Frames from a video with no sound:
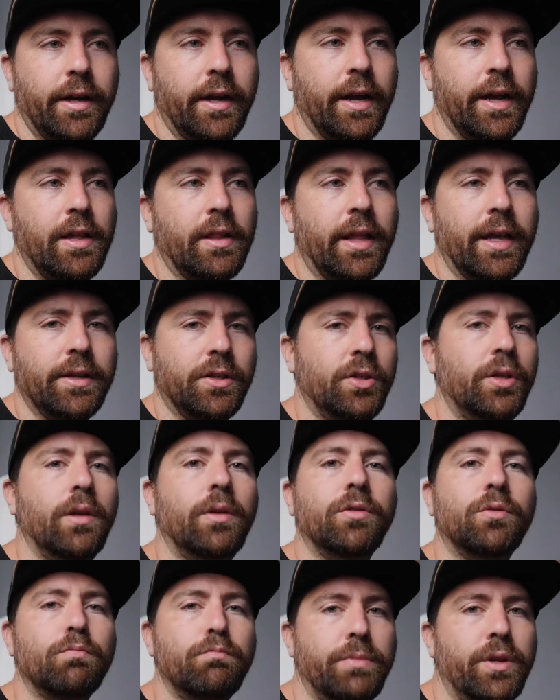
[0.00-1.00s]
And I like to
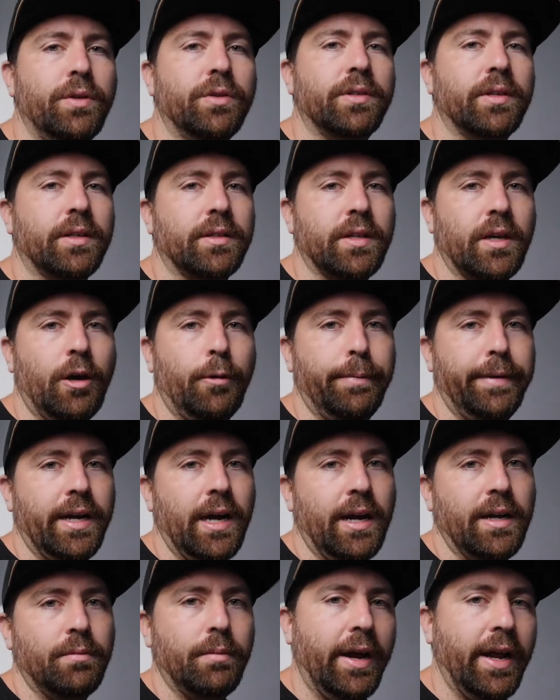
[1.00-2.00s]
use music to help
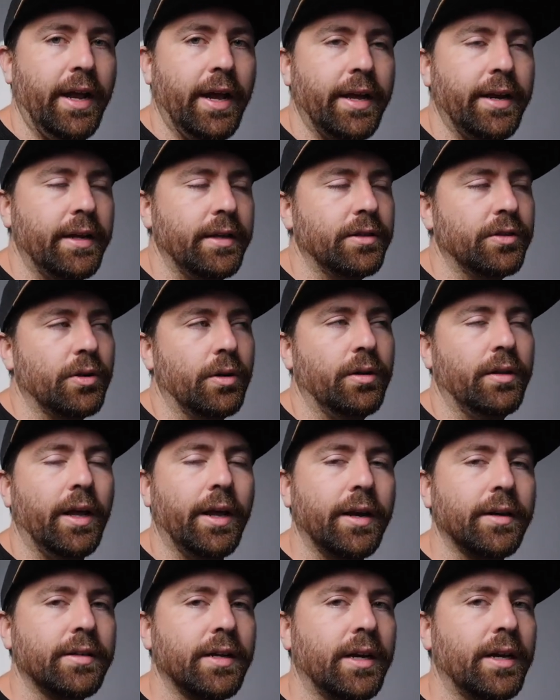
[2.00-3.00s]
guide my edit. So a
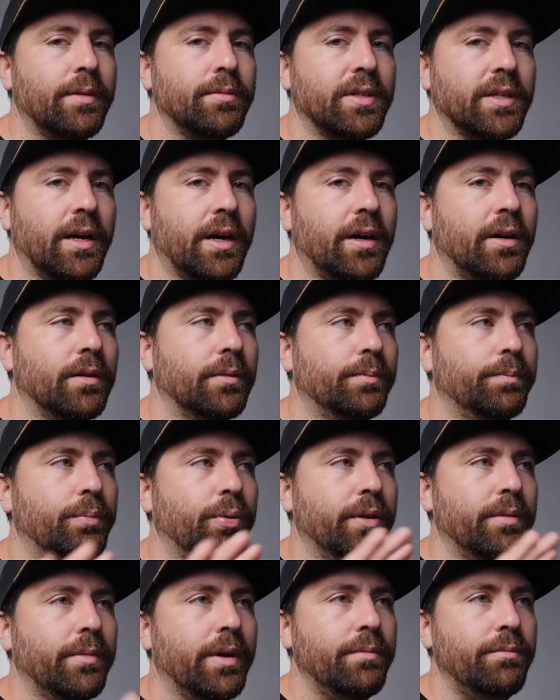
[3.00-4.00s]
lot of times I'll
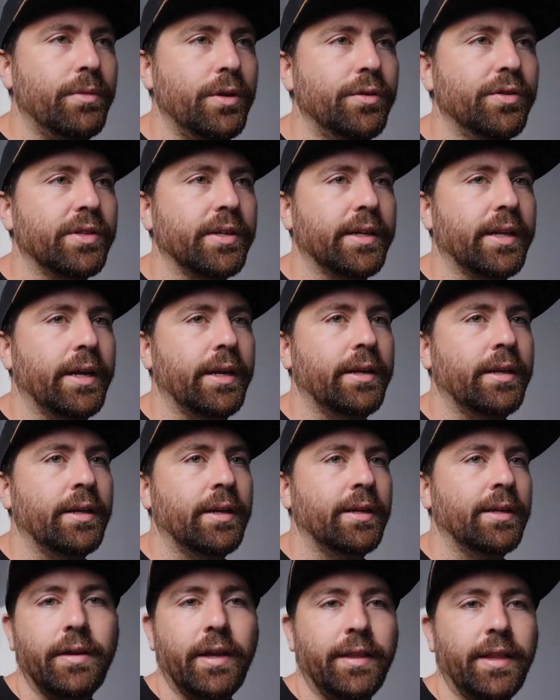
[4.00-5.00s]
put my music in,
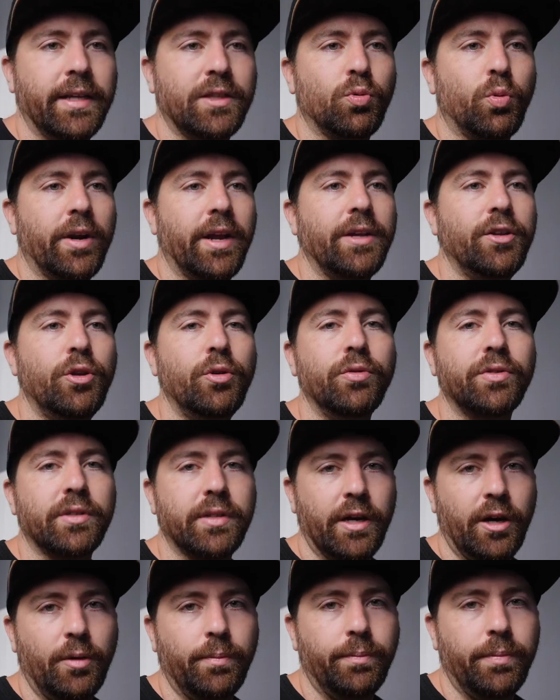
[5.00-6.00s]
and that's what I use
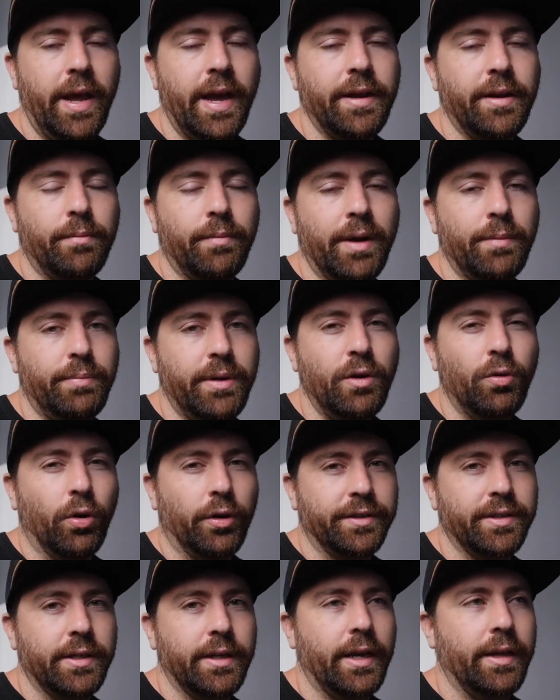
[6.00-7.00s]
to help edit my
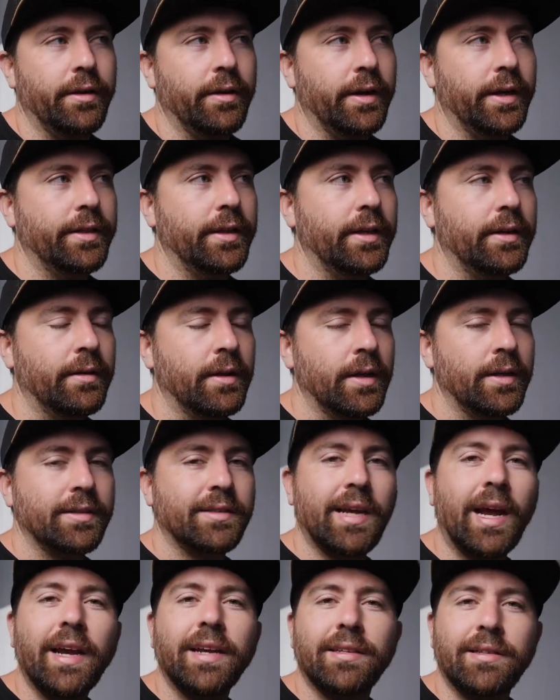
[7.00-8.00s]
B-roll together and then
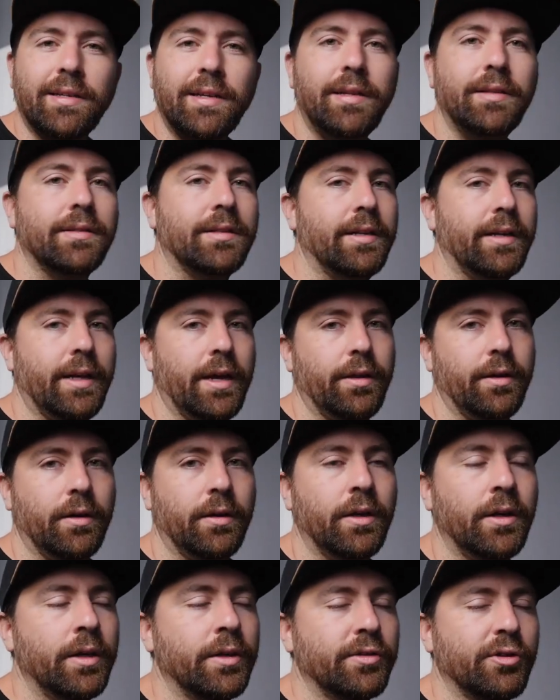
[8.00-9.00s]
tie scenes together.